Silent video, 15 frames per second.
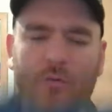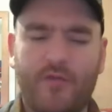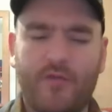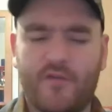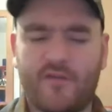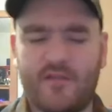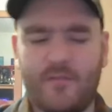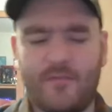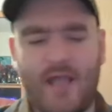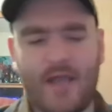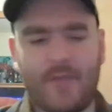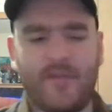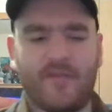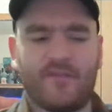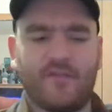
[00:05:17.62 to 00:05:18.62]
with their slimline
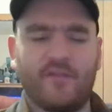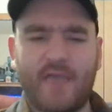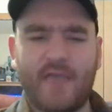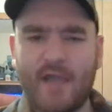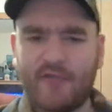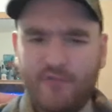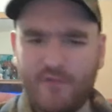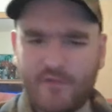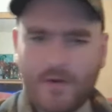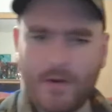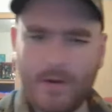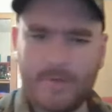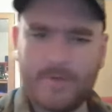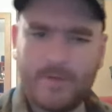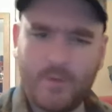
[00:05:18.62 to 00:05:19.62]
pistols, they actually
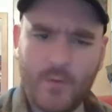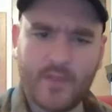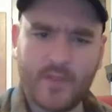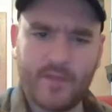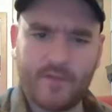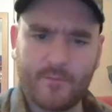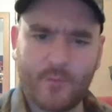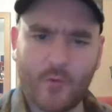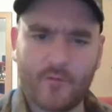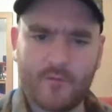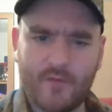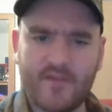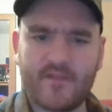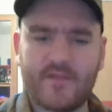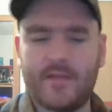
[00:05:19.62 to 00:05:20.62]
started doing this more
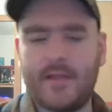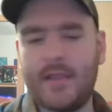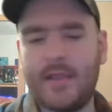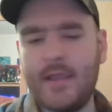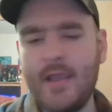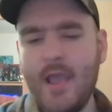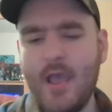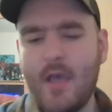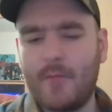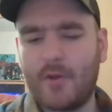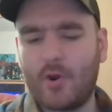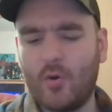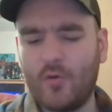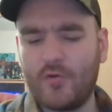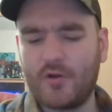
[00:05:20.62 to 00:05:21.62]
recently, but
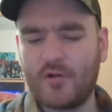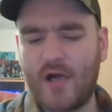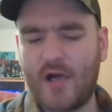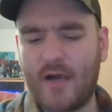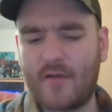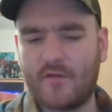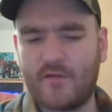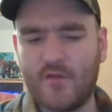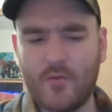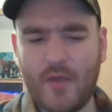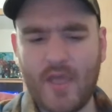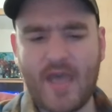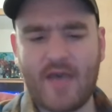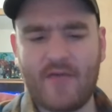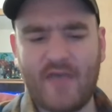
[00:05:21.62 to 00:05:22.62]
older Glocks don't
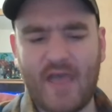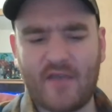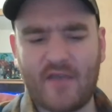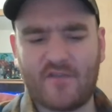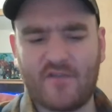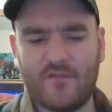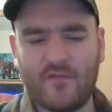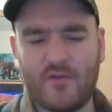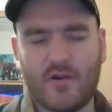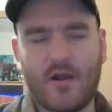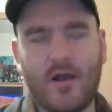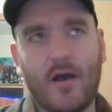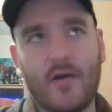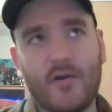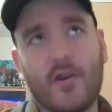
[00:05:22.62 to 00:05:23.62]
have as severe
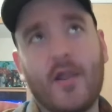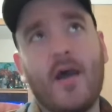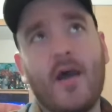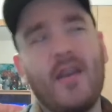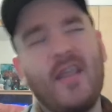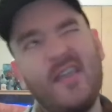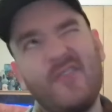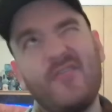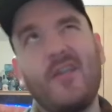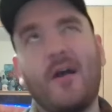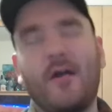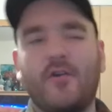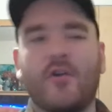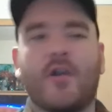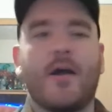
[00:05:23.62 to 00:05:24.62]
undercut, if an
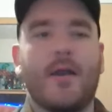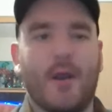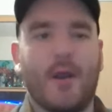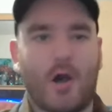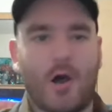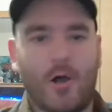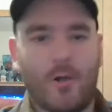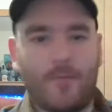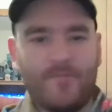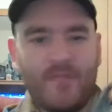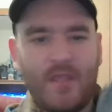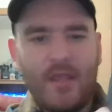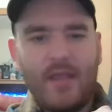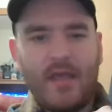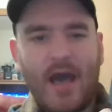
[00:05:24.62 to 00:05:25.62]
undercut at all.
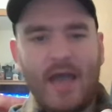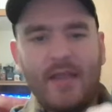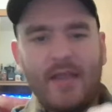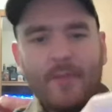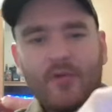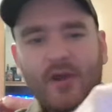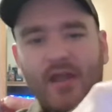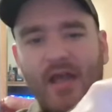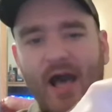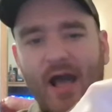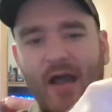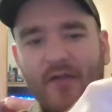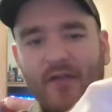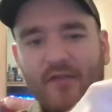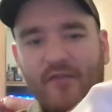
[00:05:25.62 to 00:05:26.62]
I can get pretty high
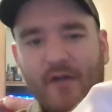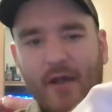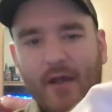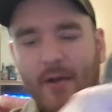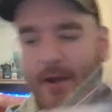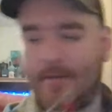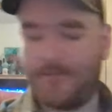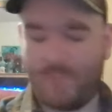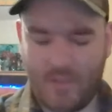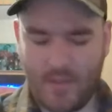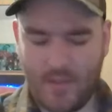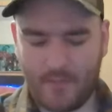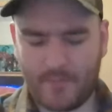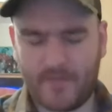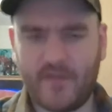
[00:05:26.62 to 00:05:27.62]
on this firearm.
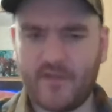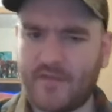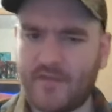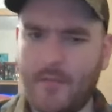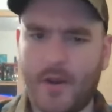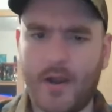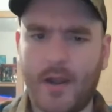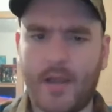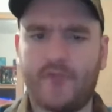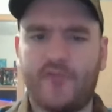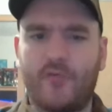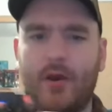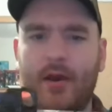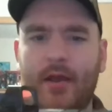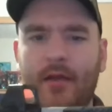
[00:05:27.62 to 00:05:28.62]
This
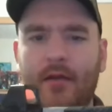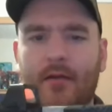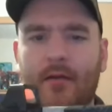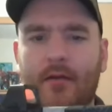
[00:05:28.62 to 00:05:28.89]
MR920,